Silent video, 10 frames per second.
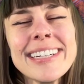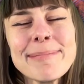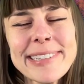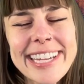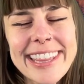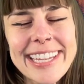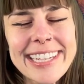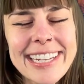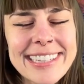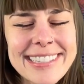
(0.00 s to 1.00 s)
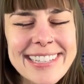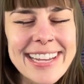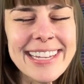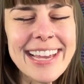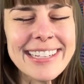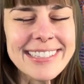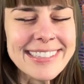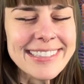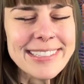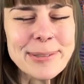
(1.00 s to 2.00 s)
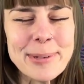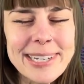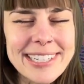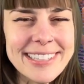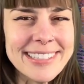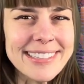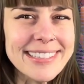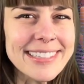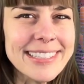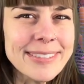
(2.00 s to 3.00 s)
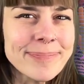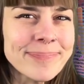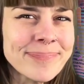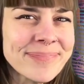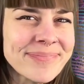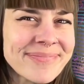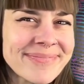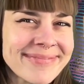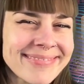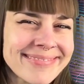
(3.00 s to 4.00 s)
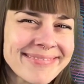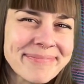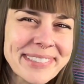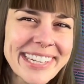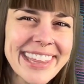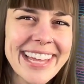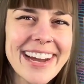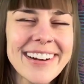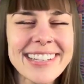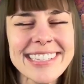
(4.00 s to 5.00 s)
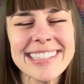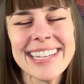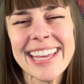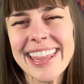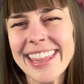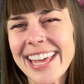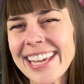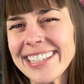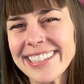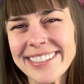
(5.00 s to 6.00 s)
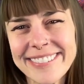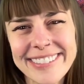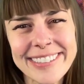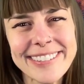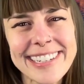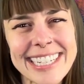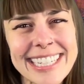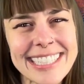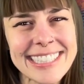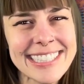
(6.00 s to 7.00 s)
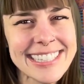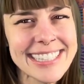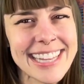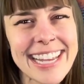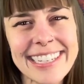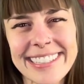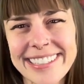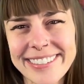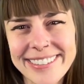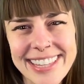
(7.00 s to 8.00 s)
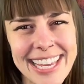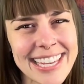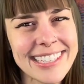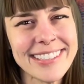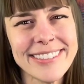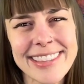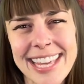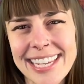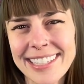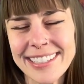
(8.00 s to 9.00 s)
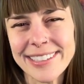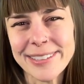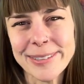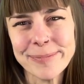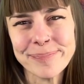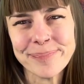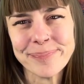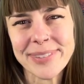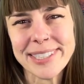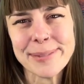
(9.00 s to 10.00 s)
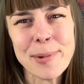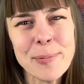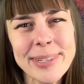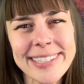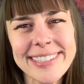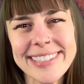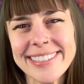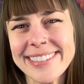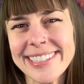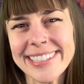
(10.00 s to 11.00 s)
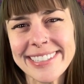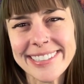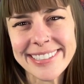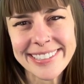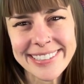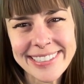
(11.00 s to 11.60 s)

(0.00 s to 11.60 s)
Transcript: Breathe in and say yes to what is. Breathe out and say thank you for what is. Thank you, thank you, thank you. This moment is it.